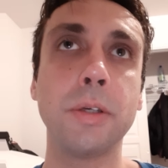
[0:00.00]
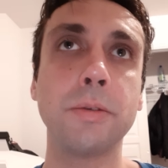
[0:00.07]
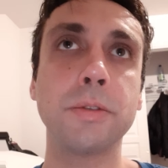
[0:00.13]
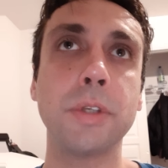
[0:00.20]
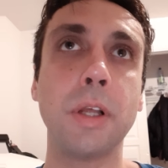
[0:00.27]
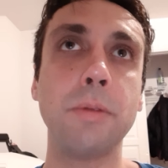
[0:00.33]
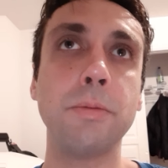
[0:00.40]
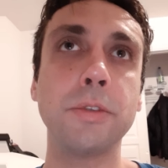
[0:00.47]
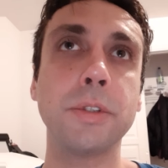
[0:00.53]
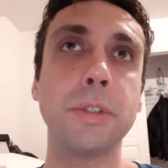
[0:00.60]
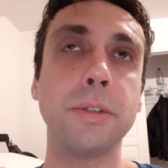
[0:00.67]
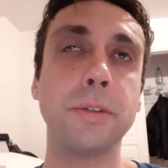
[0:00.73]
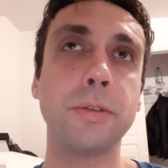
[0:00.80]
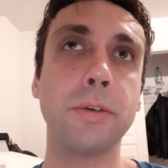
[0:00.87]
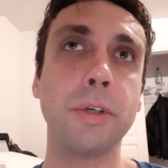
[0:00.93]
It's almost
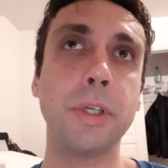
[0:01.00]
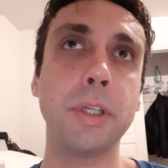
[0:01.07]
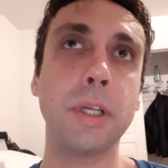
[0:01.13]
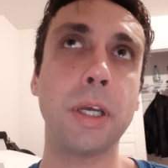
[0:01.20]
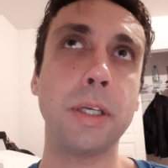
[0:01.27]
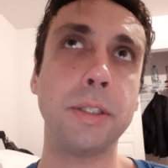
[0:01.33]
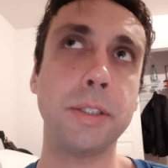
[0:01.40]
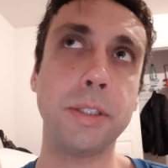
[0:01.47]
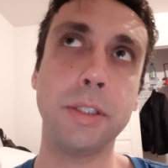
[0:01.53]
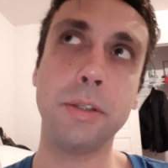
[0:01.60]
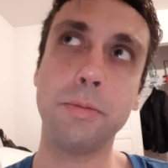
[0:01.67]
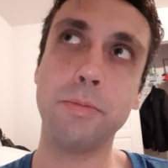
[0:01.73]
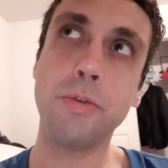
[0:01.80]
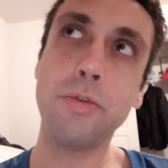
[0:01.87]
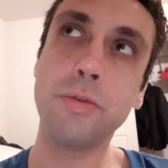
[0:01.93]
deserted. I see the
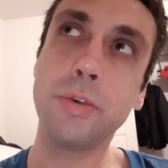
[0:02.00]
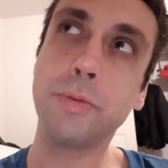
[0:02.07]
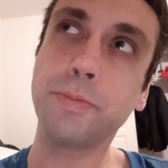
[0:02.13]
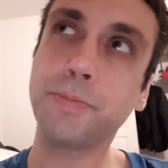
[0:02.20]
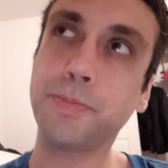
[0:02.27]
moon.